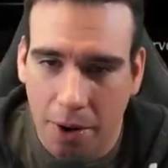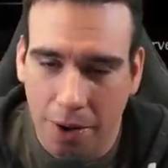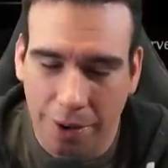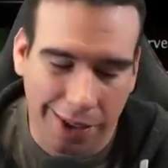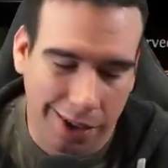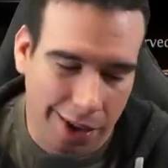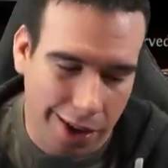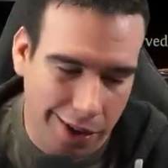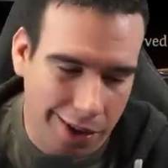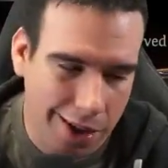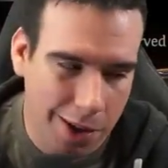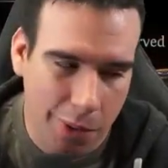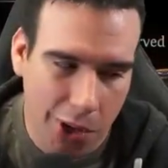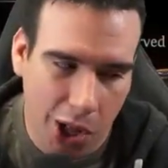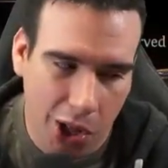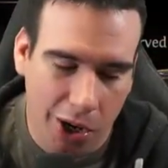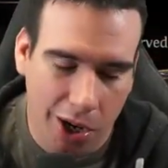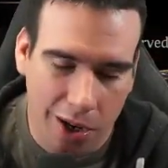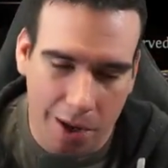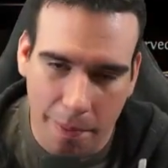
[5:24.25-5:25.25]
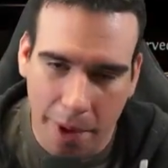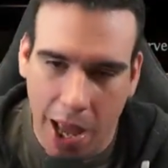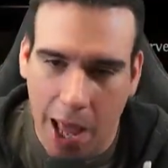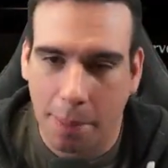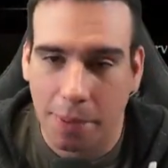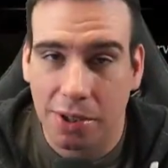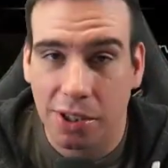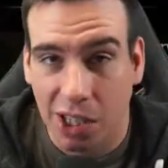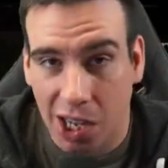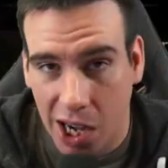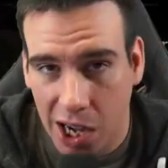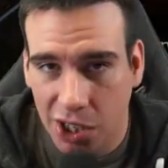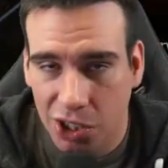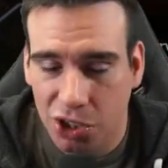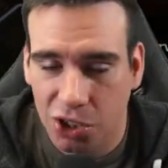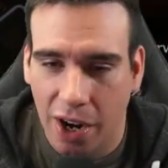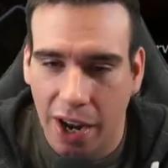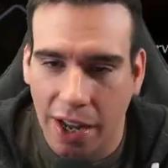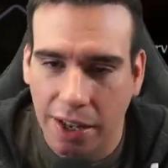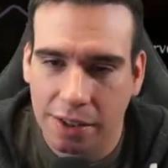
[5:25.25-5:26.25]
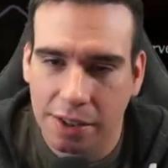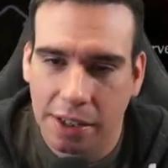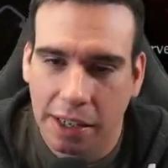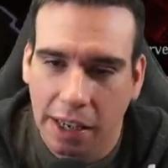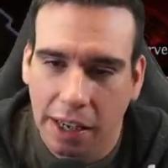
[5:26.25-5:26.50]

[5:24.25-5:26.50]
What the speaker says: I keep calling it a map. It's a contract.